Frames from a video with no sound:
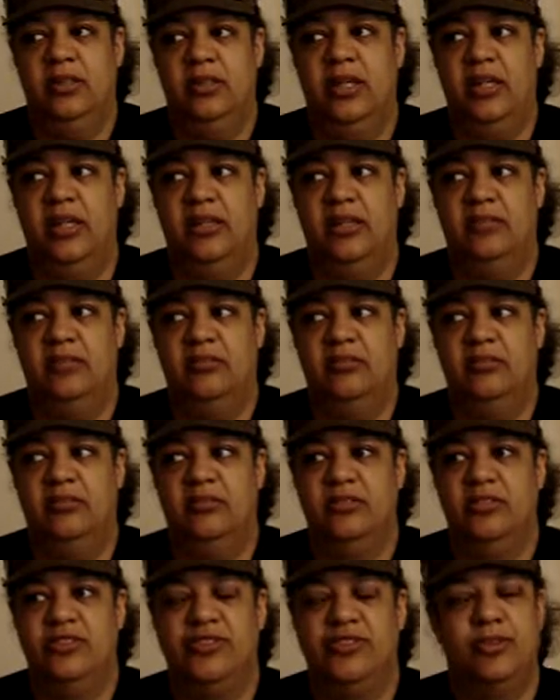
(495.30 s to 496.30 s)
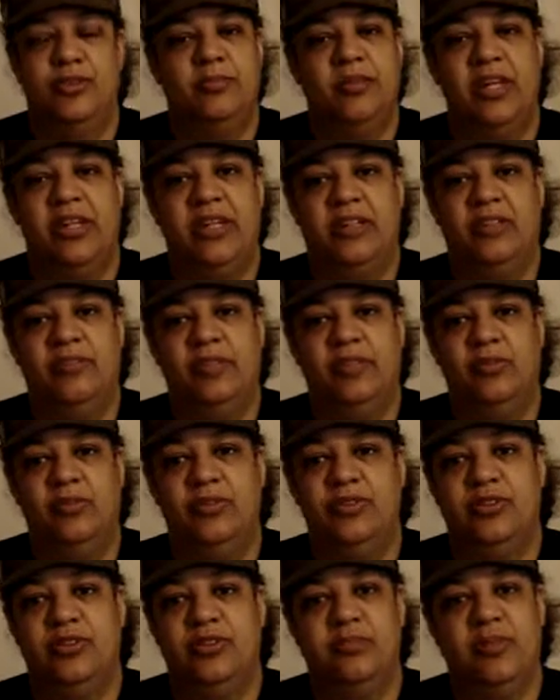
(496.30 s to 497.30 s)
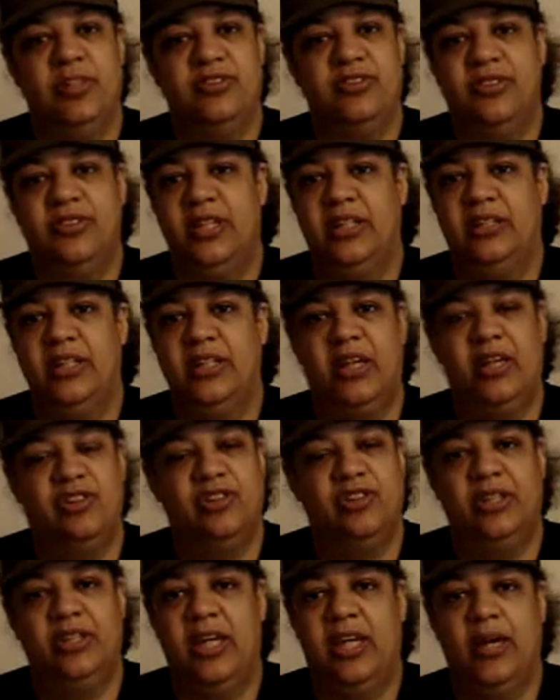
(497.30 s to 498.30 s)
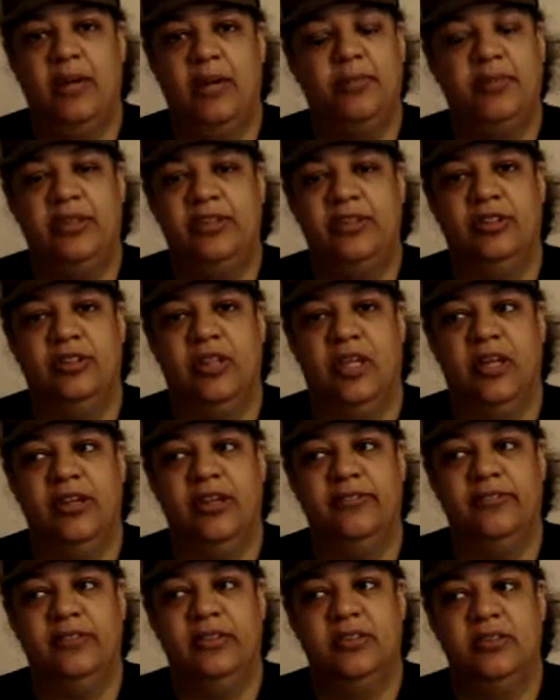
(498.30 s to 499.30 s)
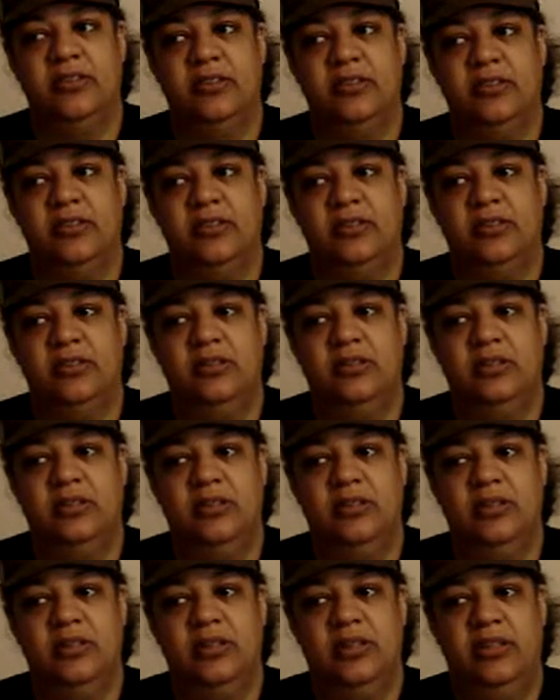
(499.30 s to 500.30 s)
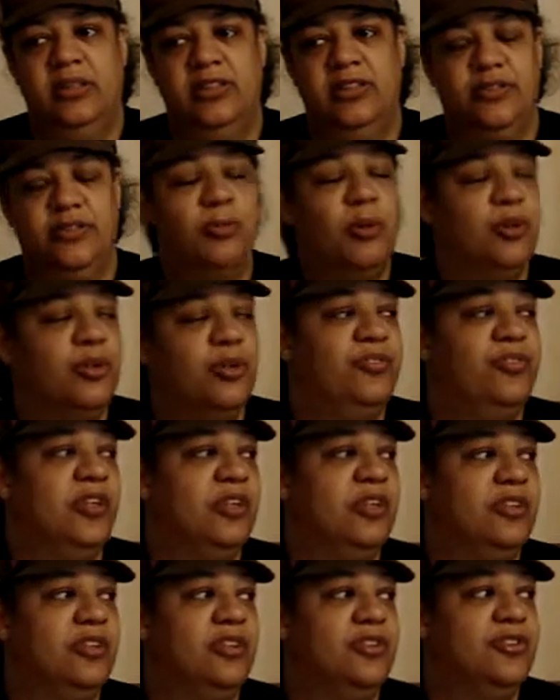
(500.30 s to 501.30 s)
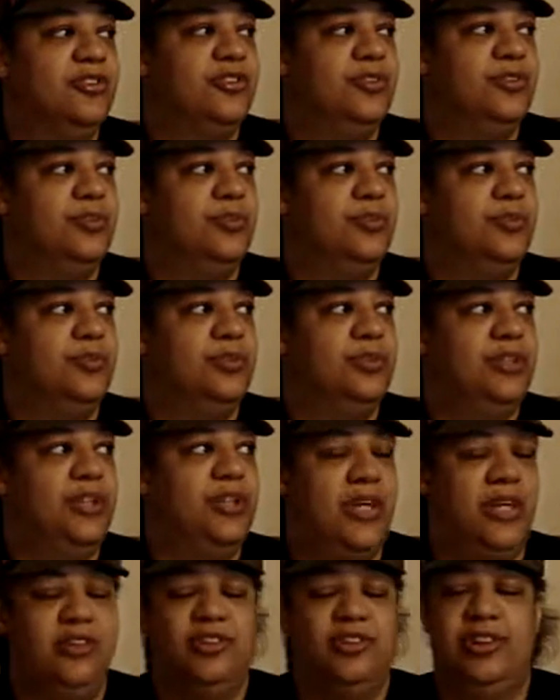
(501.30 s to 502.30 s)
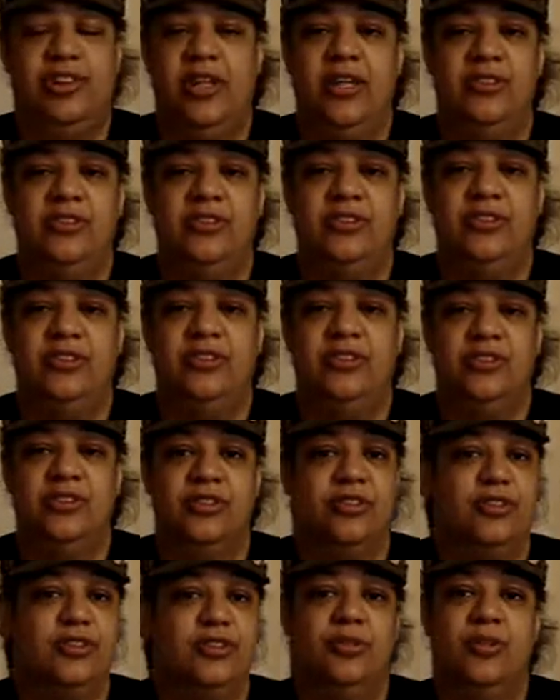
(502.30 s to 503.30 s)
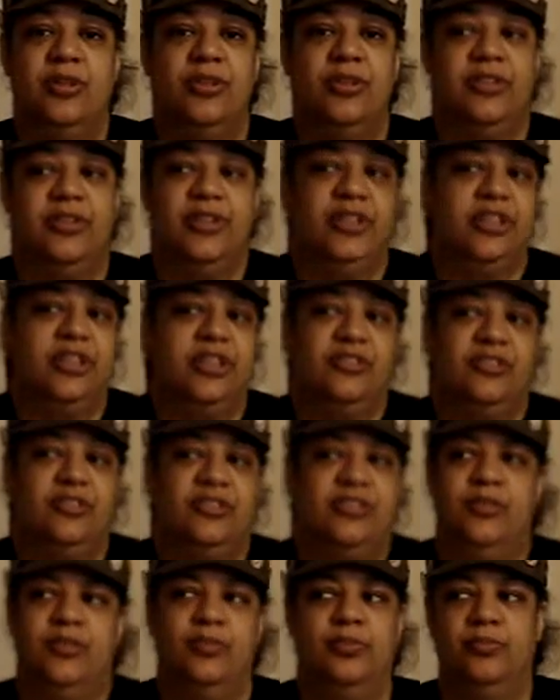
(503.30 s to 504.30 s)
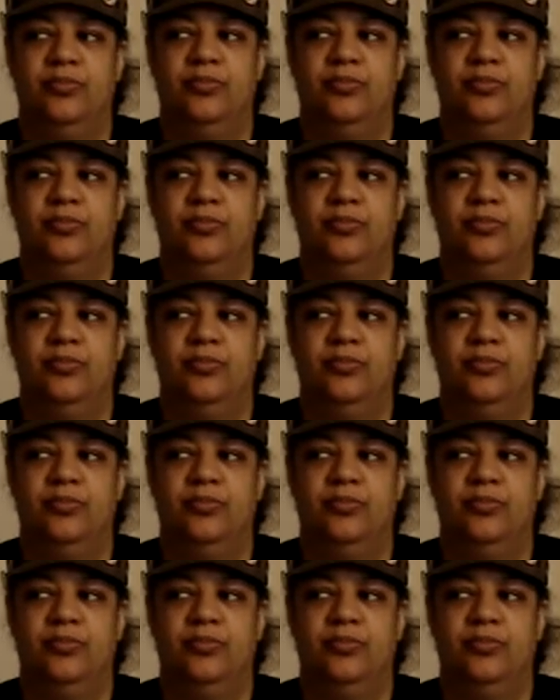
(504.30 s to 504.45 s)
yeah, this traumatic event was the best thing to actually happen in your life. It's motivated us to take chances and do things that